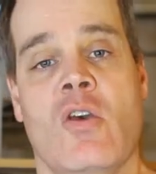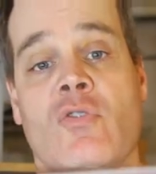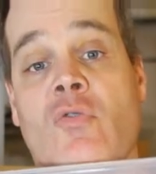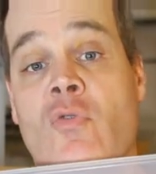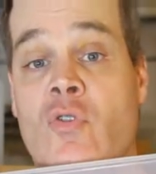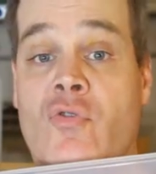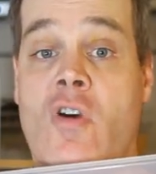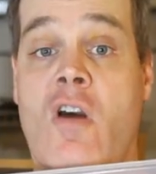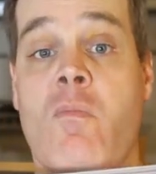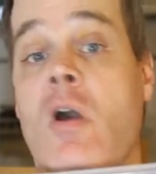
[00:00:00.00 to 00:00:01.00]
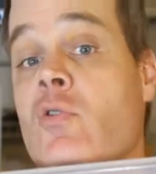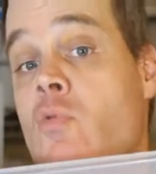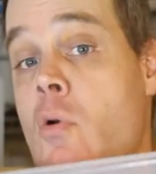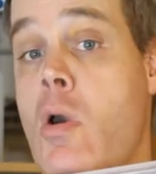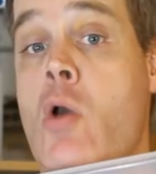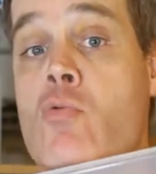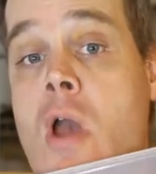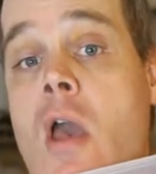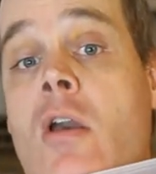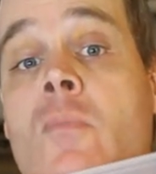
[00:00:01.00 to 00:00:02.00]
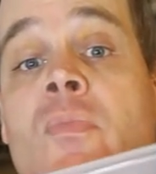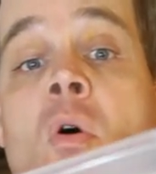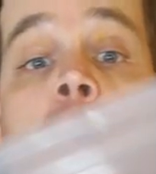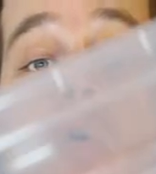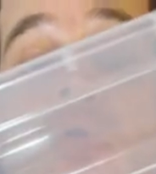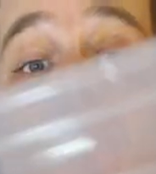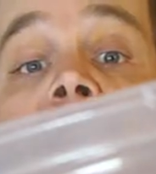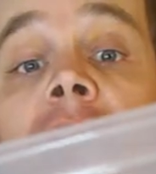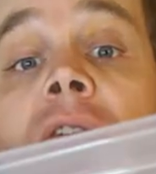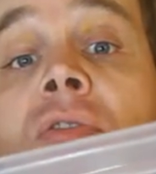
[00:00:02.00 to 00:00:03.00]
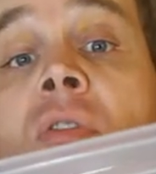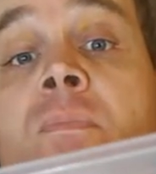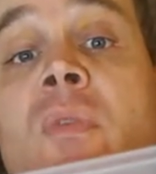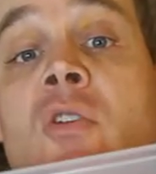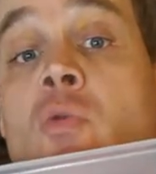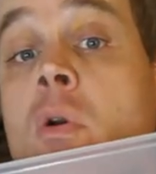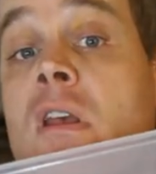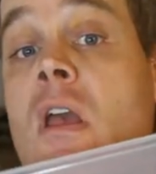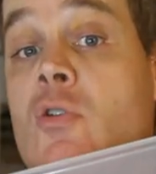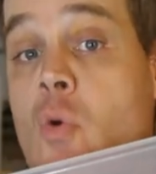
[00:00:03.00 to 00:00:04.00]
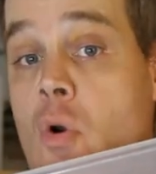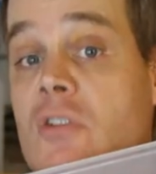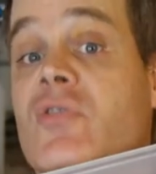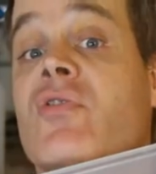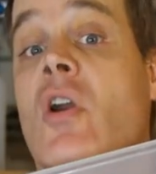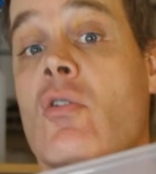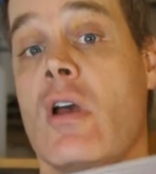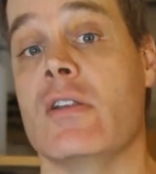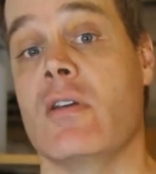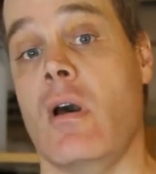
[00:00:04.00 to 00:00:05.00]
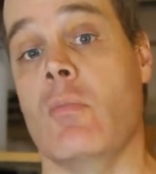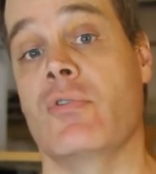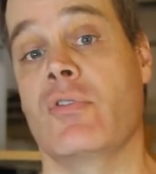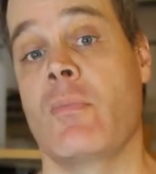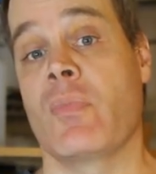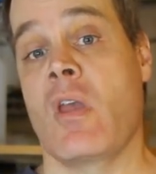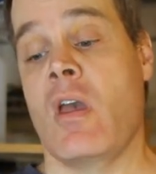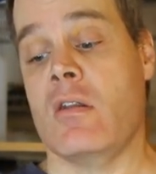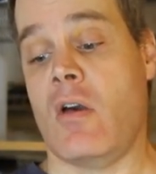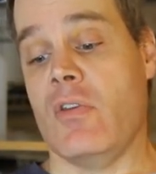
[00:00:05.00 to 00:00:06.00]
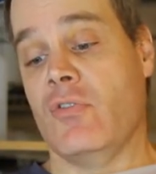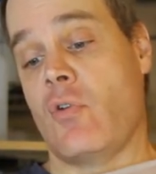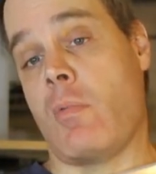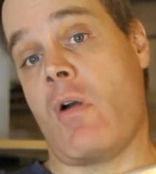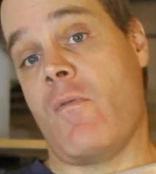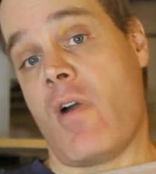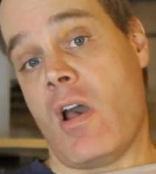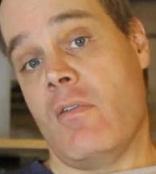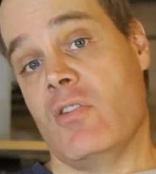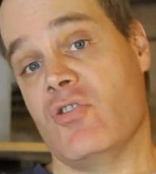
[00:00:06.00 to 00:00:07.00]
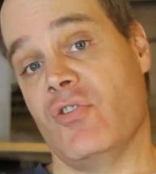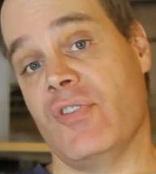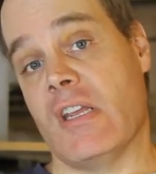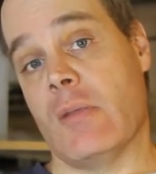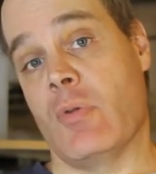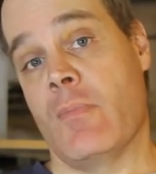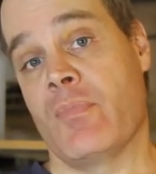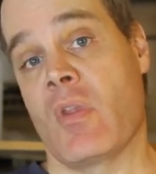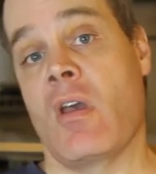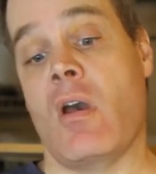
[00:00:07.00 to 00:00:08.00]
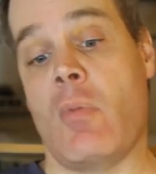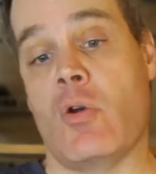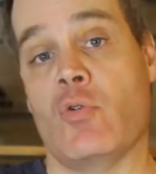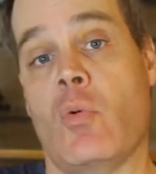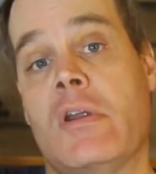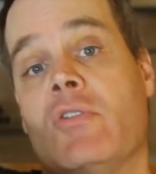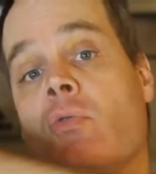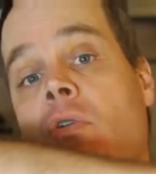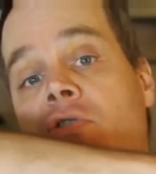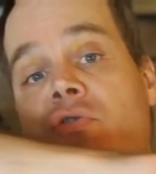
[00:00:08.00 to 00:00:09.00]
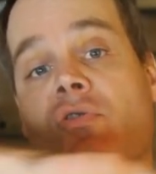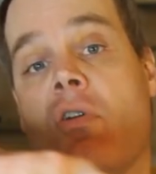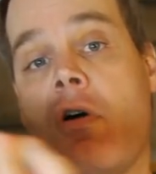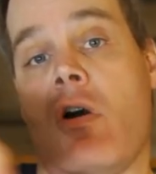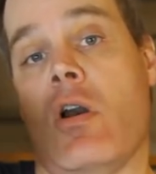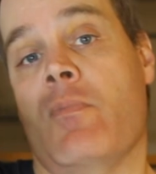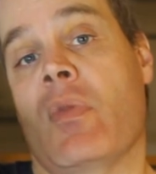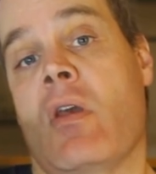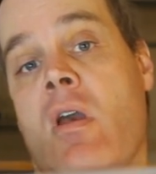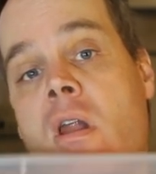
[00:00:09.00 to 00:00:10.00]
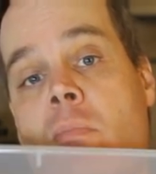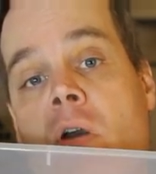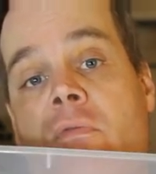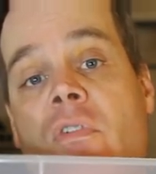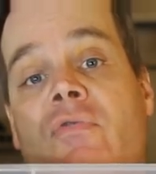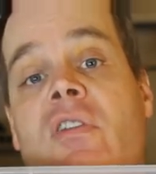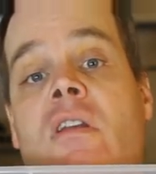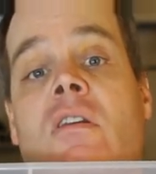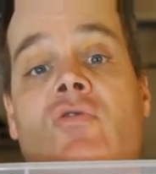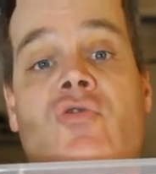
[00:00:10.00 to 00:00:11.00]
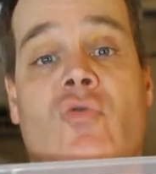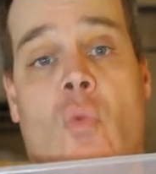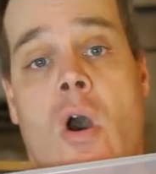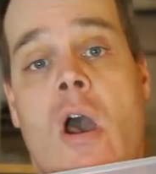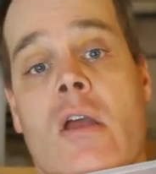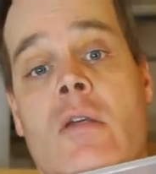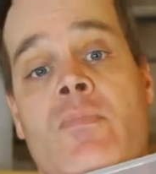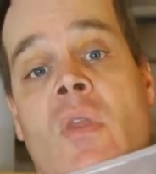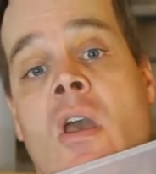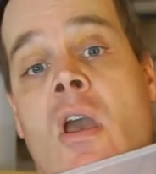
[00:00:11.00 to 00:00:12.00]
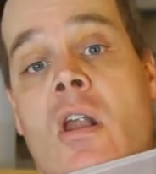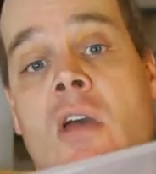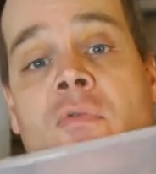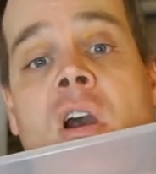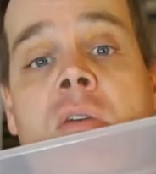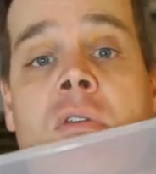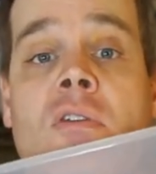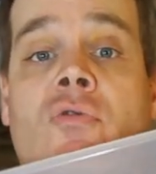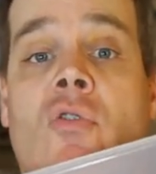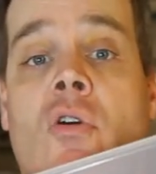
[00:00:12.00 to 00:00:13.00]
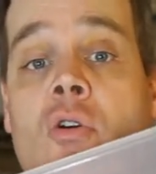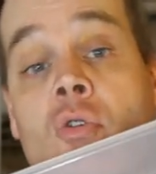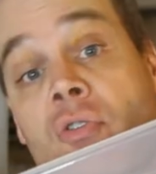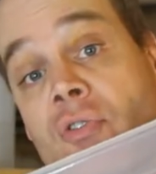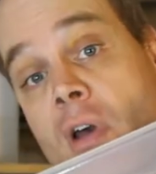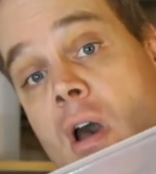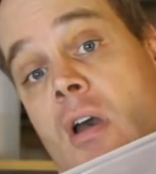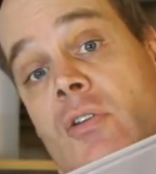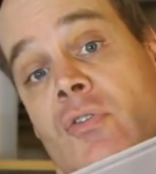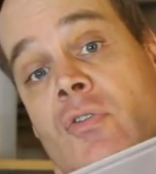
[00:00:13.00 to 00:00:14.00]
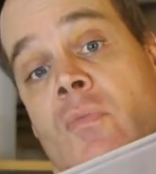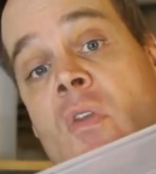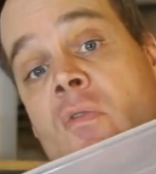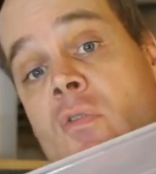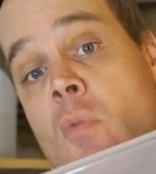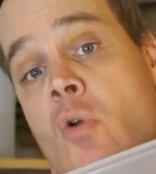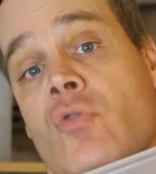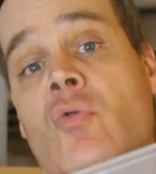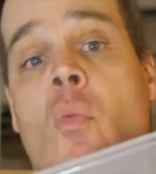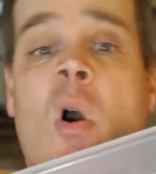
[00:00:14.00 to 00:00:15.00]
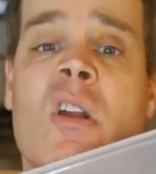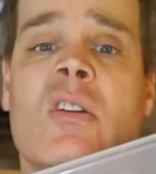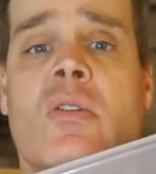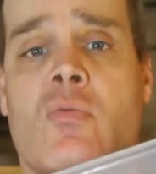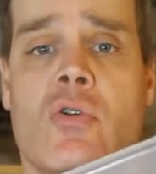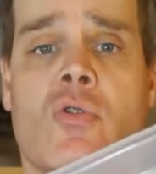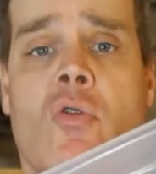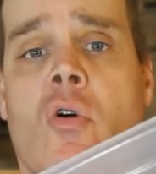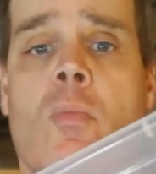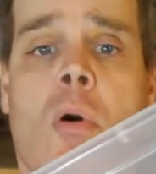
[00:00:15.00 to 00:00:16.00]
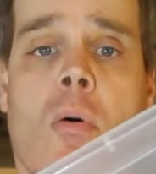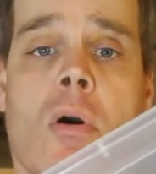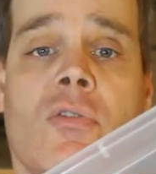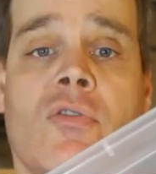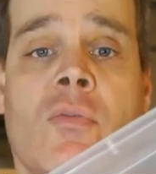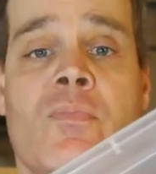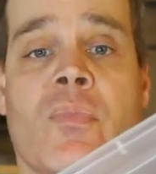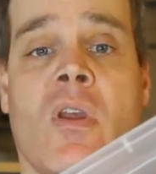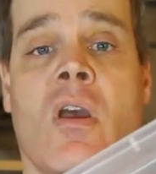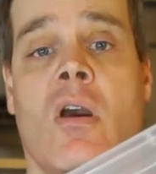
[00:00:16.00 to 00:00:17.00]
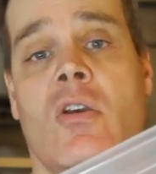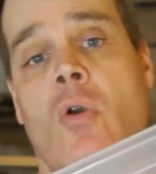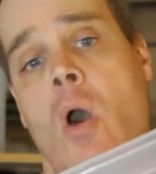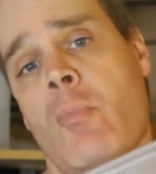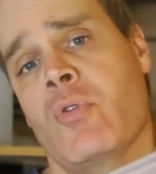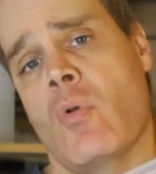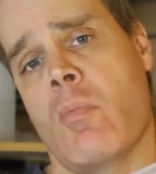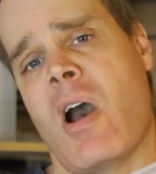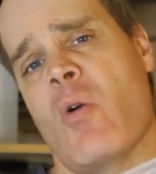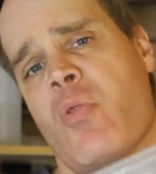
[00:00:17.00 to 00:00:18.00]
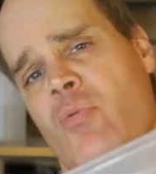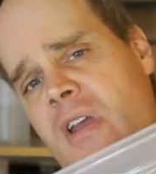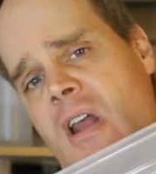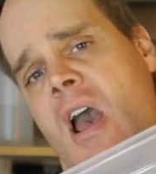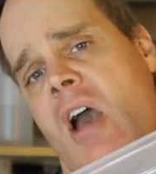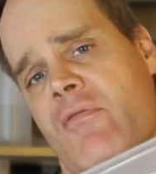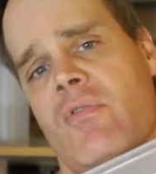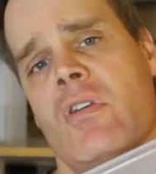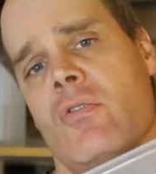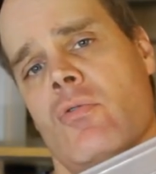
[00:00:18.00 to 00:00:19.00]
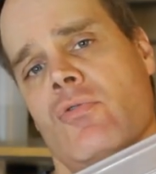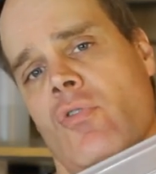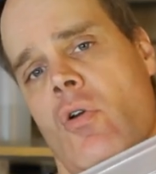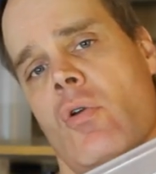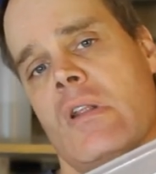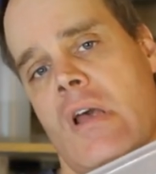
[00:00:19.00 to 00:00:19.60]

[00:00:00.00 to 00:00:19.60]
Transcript: So first off, my grow-out rack holds these 28 quart sterilite tubs. Now these are about 5 inches deep, about 22 inches long, and about 15 inches wide. And I find these are a good size for most 1 to 3 year old boas up to about three and a half feet or so in